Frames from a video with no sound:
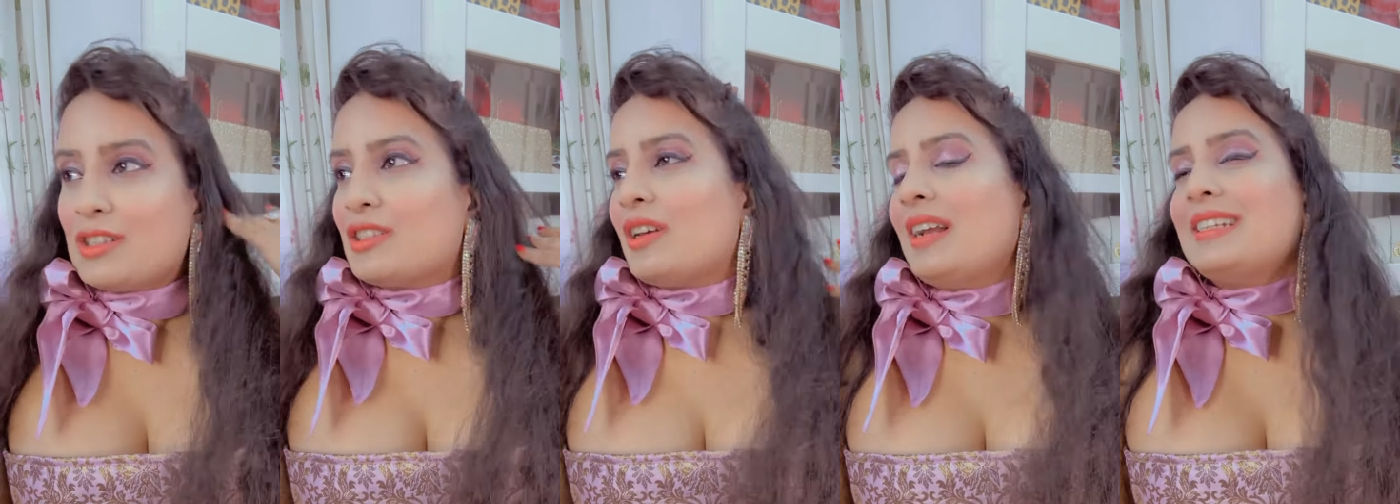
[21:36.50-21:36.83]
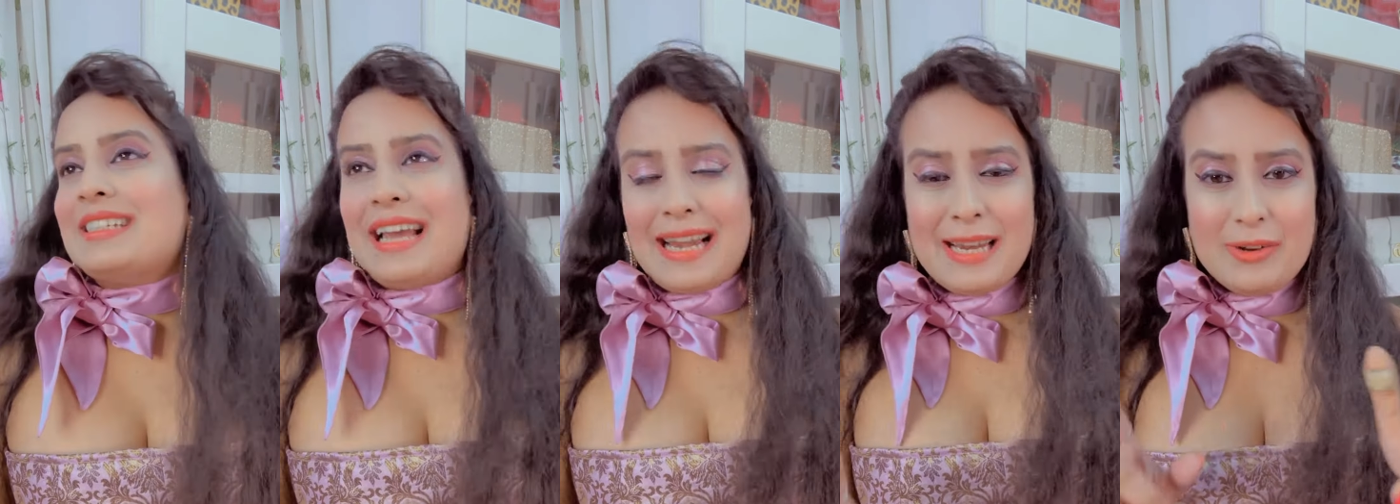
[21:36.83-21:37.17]
I'll
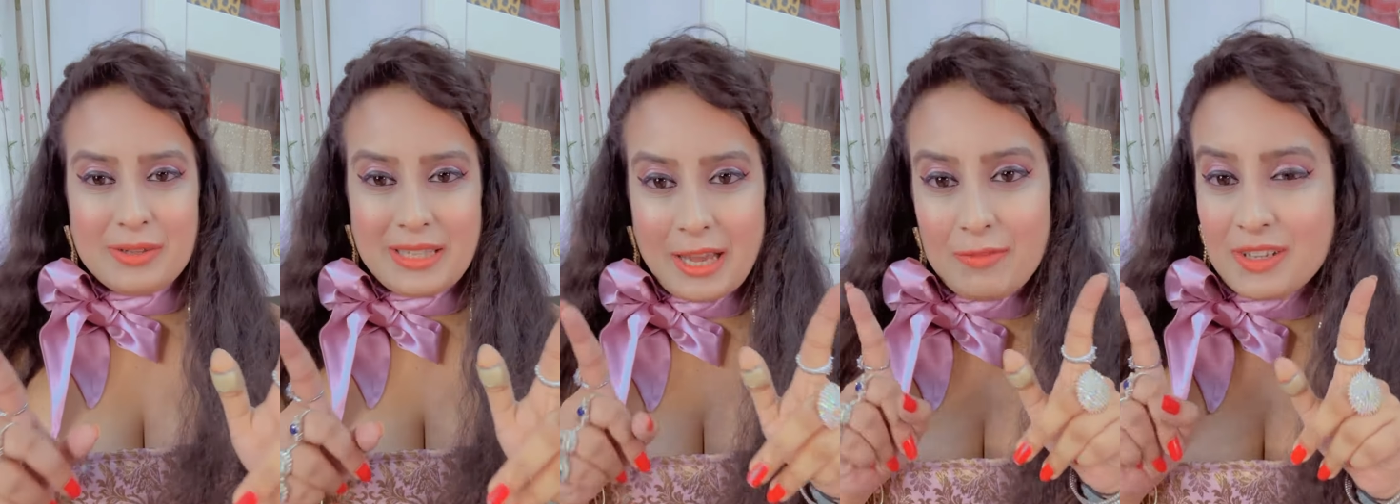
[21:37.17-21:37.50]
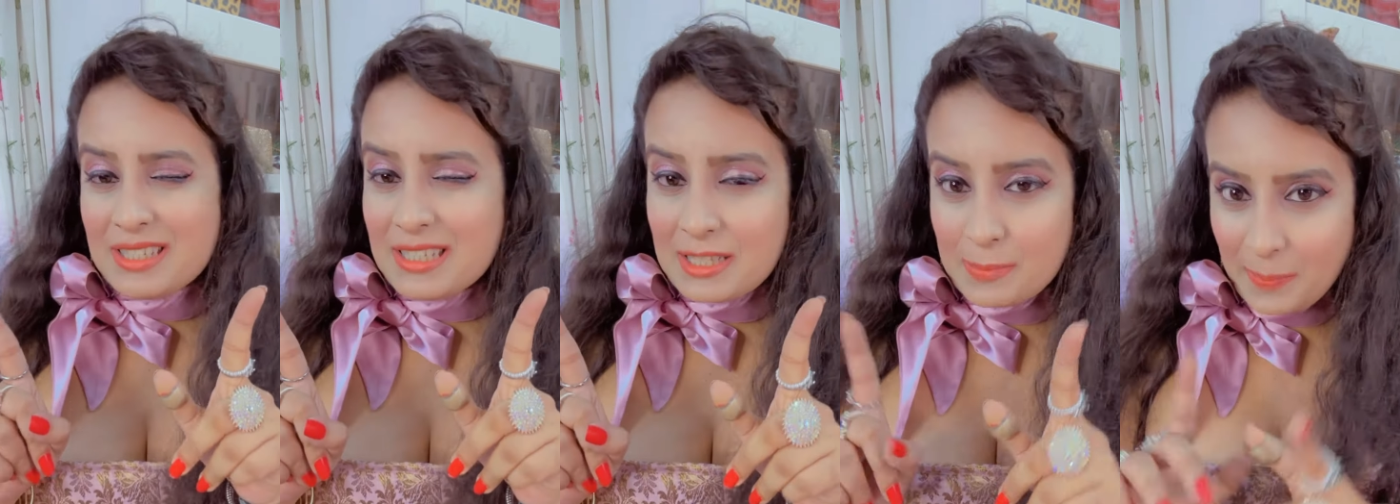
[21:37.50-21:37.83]
tell you, there
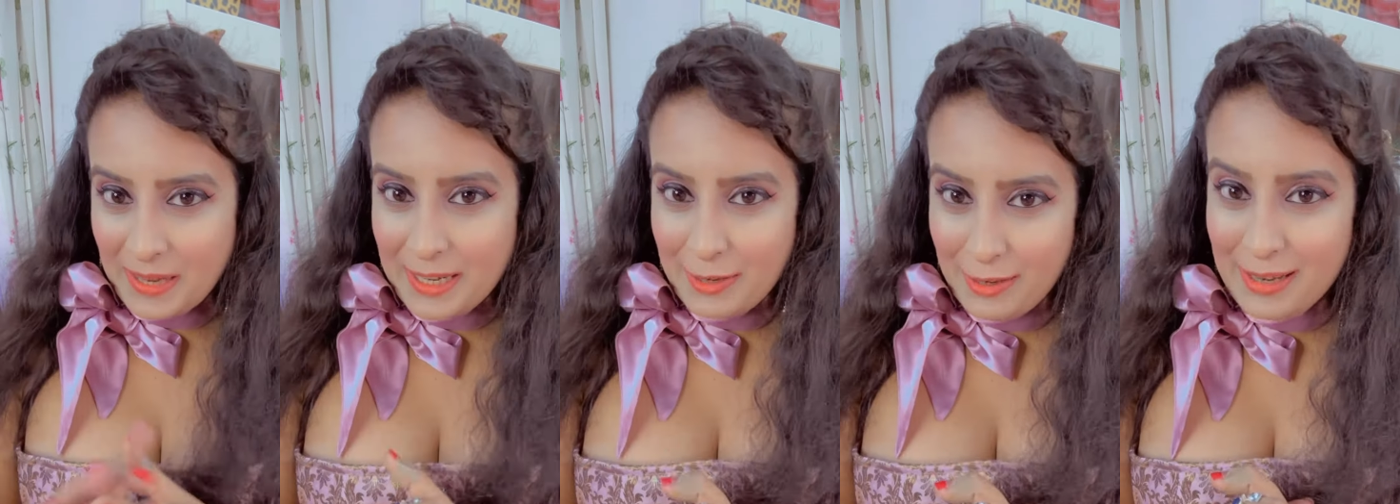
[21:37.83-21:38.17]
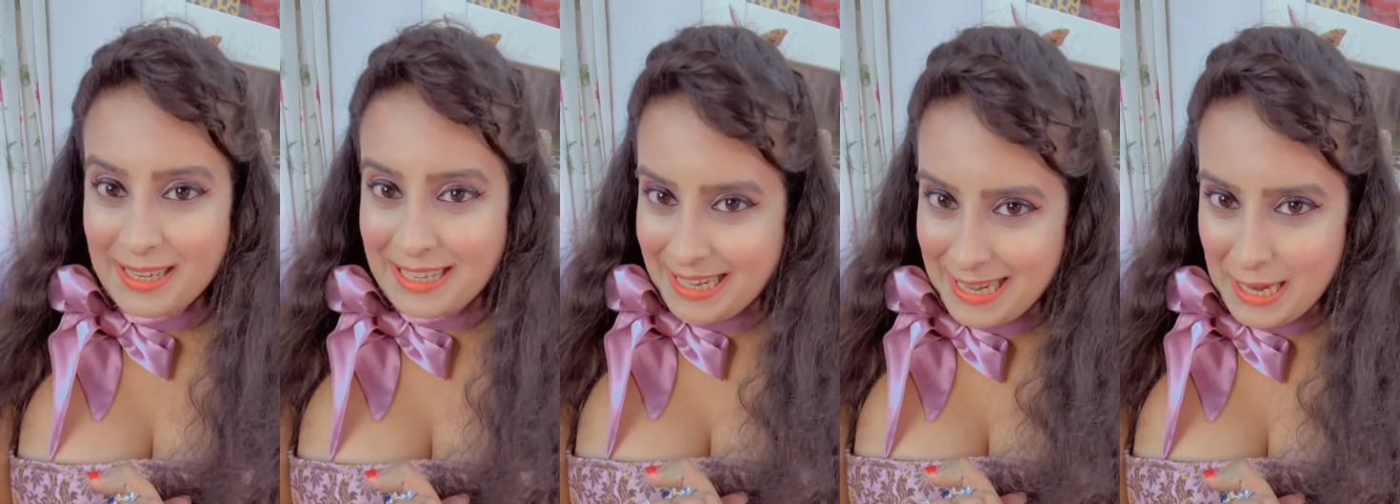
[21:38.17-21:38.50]
was this particular
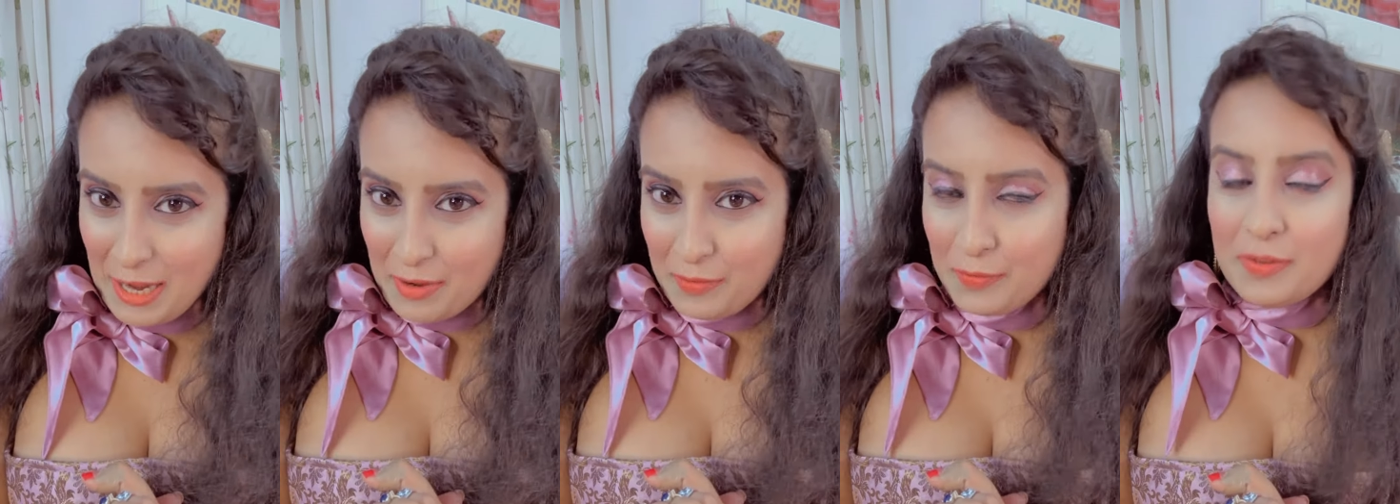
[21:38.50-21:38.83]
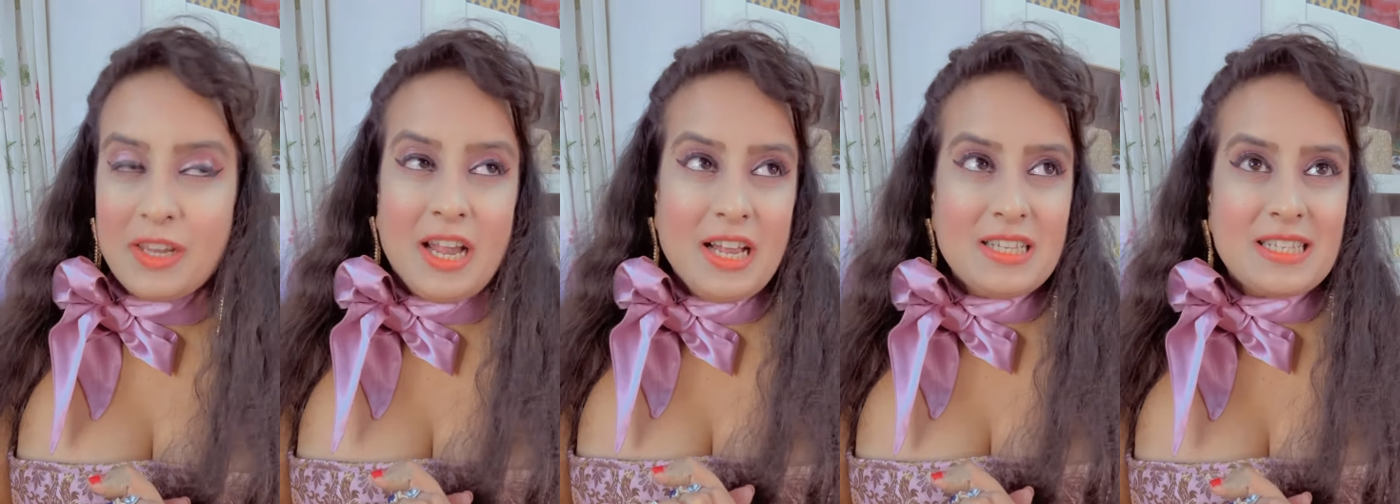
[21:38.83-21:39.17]
DF,
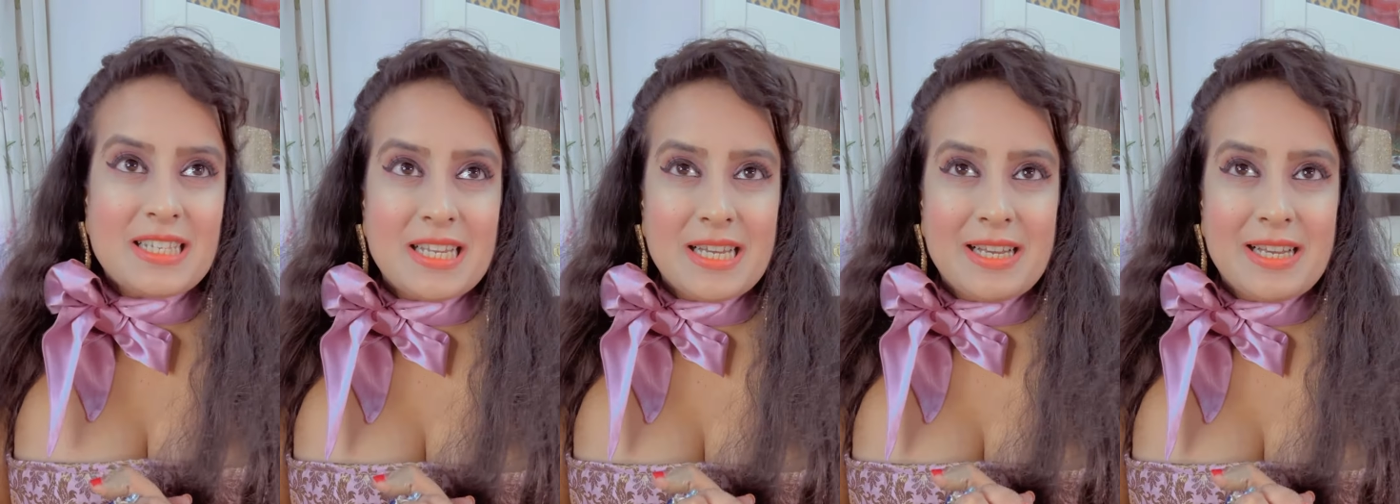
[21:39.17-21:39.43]
yes,